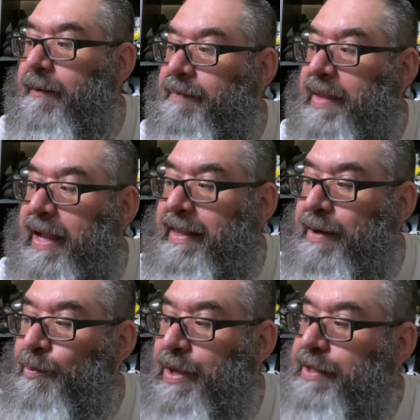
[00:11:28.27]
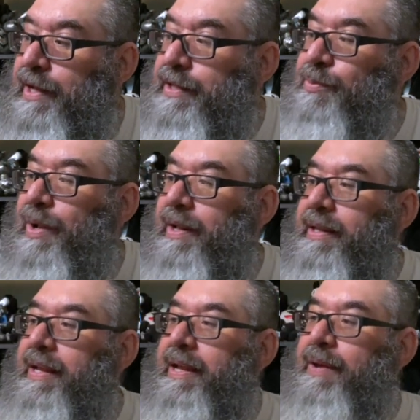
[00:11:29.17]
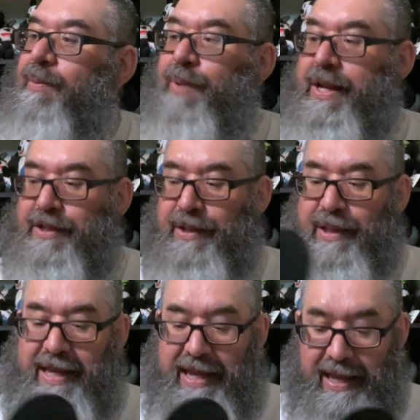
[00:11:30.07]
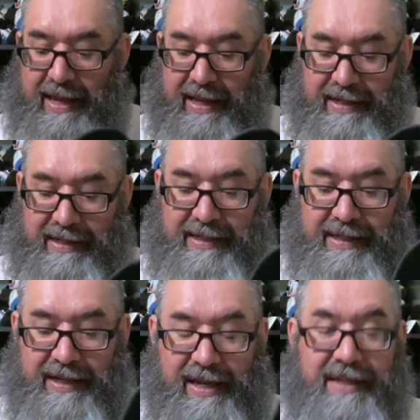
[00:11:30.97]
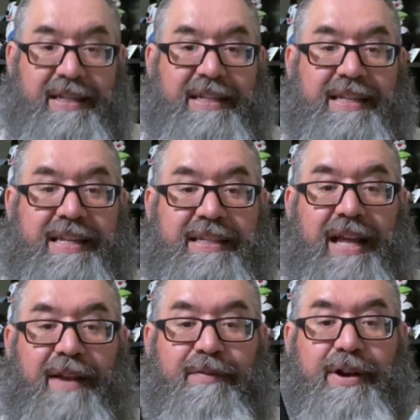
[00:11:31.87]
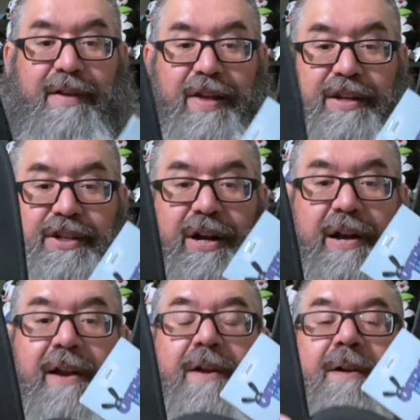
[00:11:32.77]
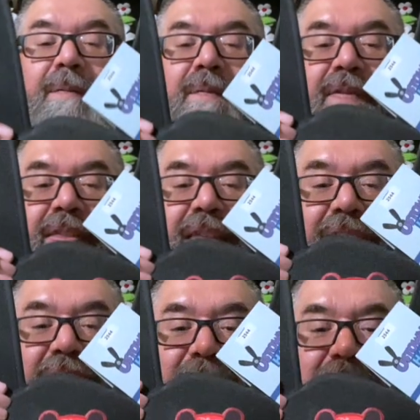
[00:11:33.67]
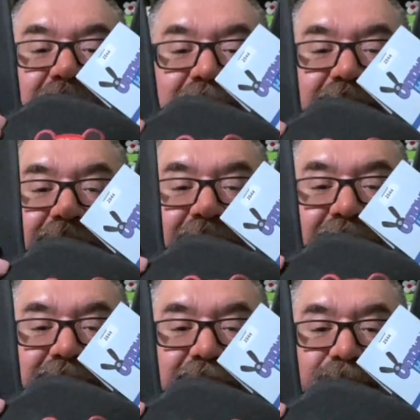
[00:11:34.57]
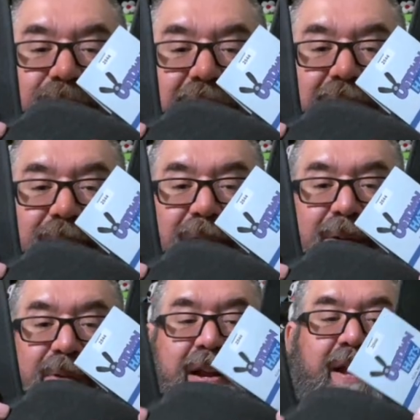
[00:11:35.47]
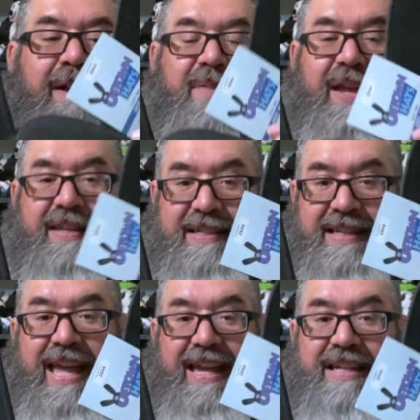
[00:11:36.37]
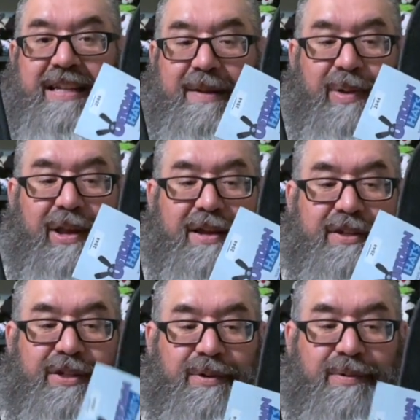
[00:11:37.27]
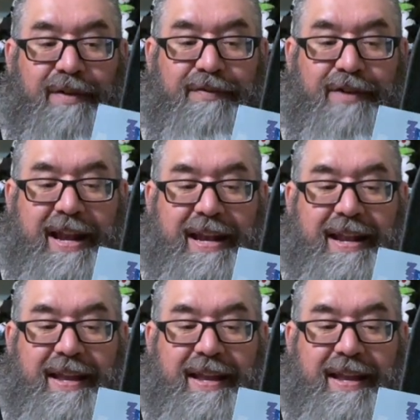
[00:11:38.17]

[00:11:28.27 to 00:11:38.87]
And then once Oswald went to to Disney's California Adventure, then they made the classic red and white one. Now this tag actually belongs to a friend.